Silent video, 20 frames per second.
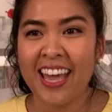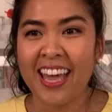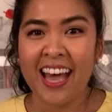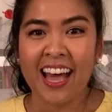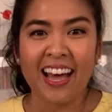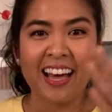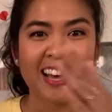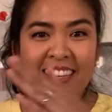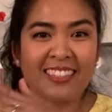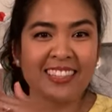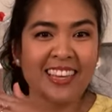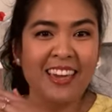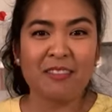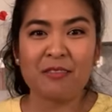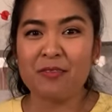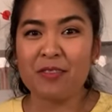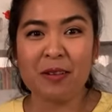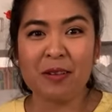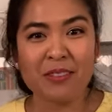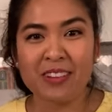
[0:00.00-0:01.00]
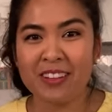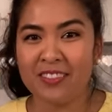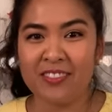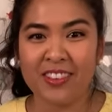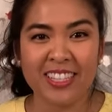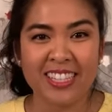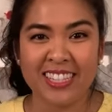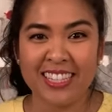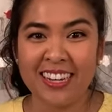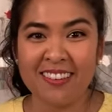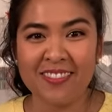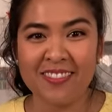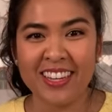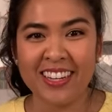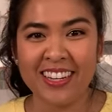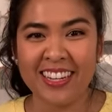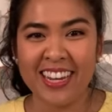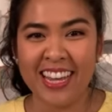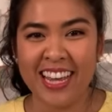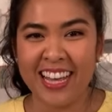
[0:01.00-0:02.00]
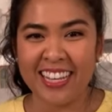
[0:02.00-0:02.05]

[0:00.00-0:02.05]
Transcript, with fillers: has a ribbon of cinnamon